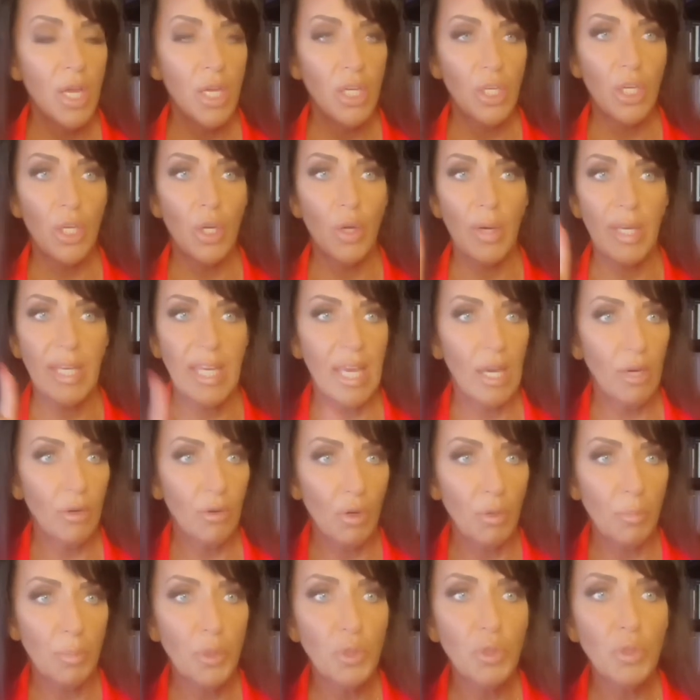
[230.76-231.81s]
I can't
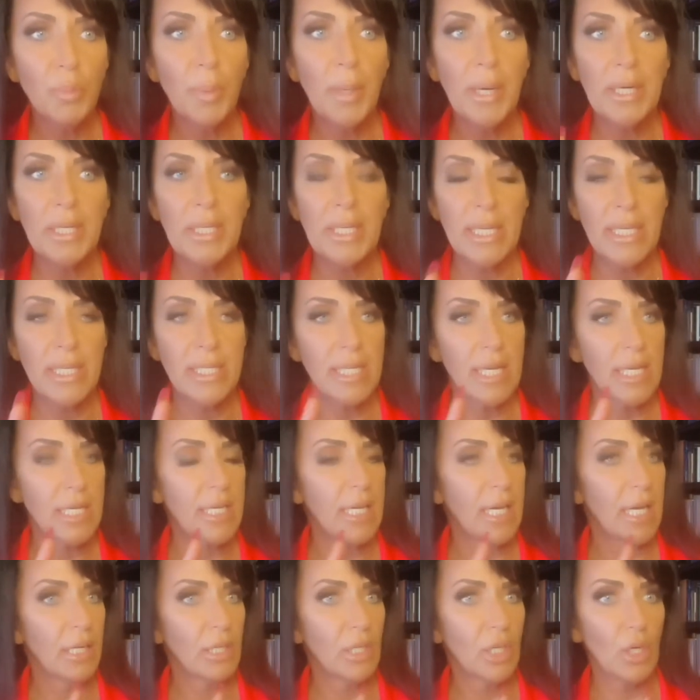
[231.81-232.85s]
go to pool parties, I
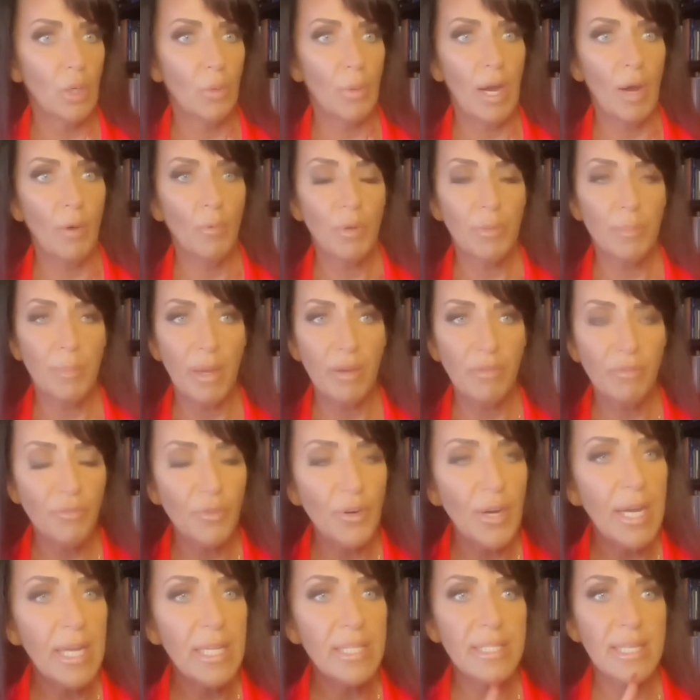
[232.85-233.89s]
can't go out with my
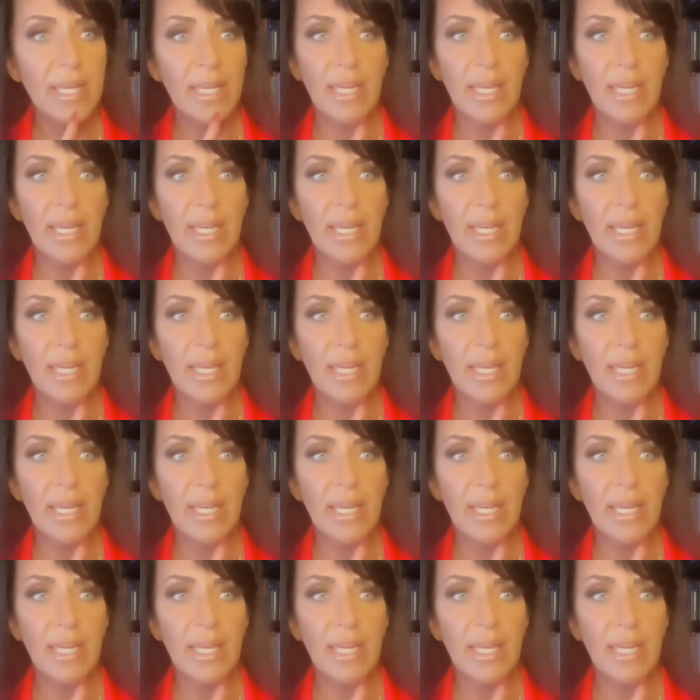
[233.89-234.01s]
friends,